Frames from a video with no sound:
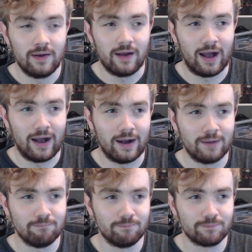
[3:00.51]

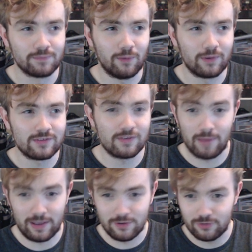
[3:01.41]

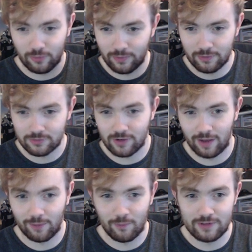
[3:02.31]
making sure that your
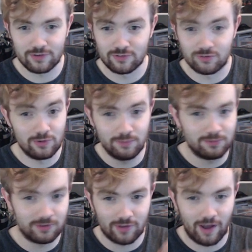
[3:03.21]
Scarlet Witch is
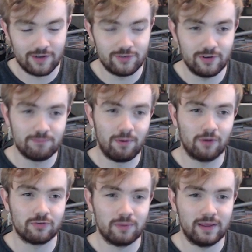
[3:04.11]
duped as high as she can
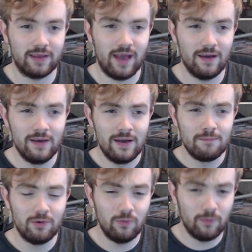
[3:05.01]
possibly get.
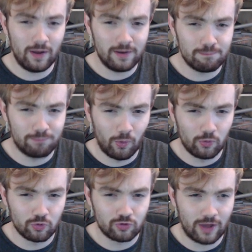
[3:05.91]
But it all kind of
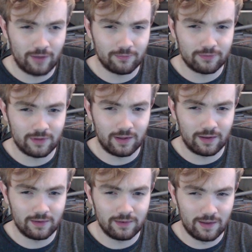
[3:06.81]
boils down
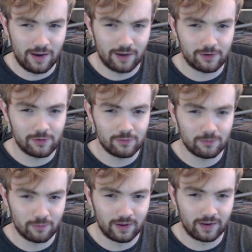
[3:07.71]
to luck,
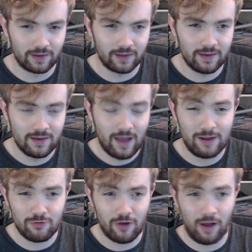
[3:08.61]
really.
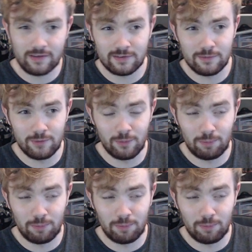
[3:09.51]
And if I assume you're